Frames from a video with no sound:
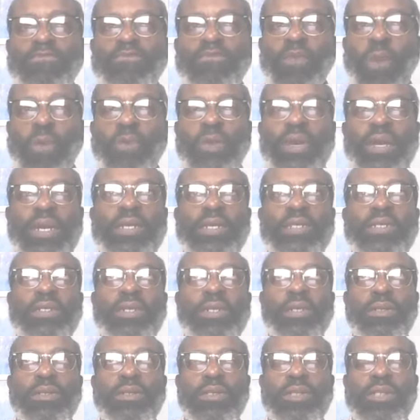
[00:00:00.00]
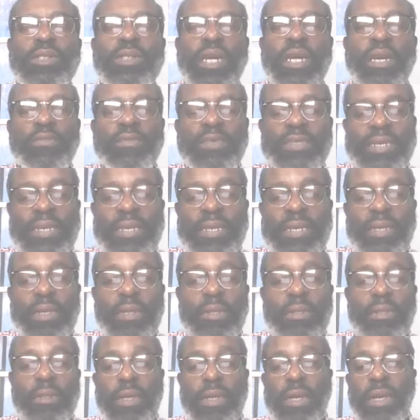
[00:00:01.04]
we are so self-seeking
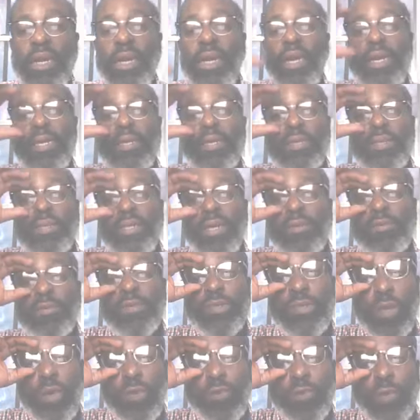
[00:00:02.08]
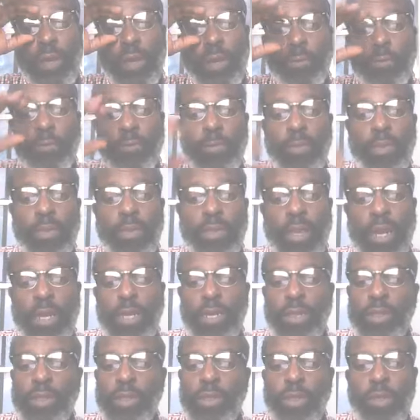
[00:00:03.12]
and self-serving that
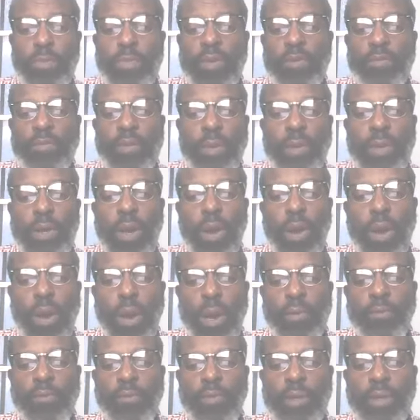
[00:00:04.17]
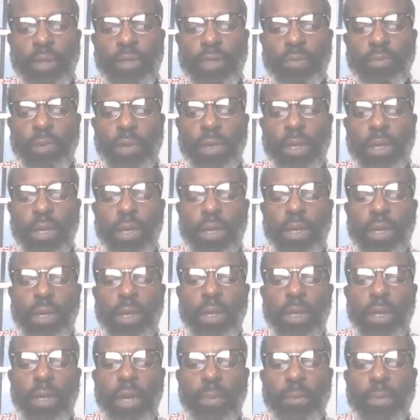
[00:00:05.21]
it's going to be very hard for us to be
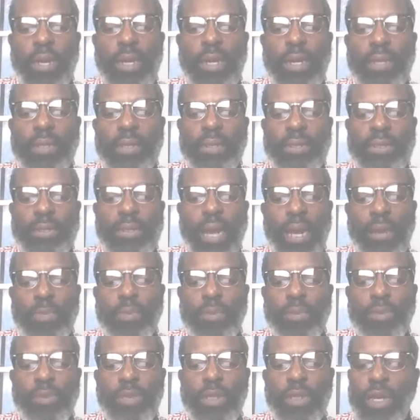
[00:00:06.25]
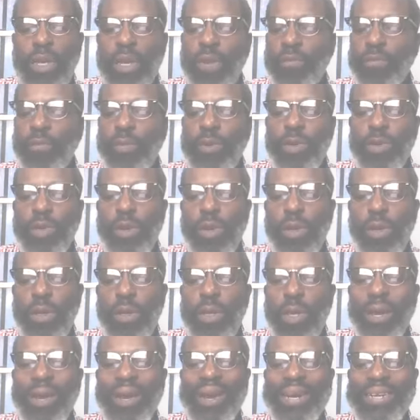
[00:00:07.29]
committed disciples if we don't
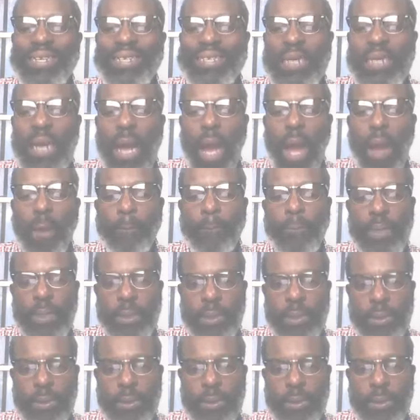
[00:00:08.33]
adopt,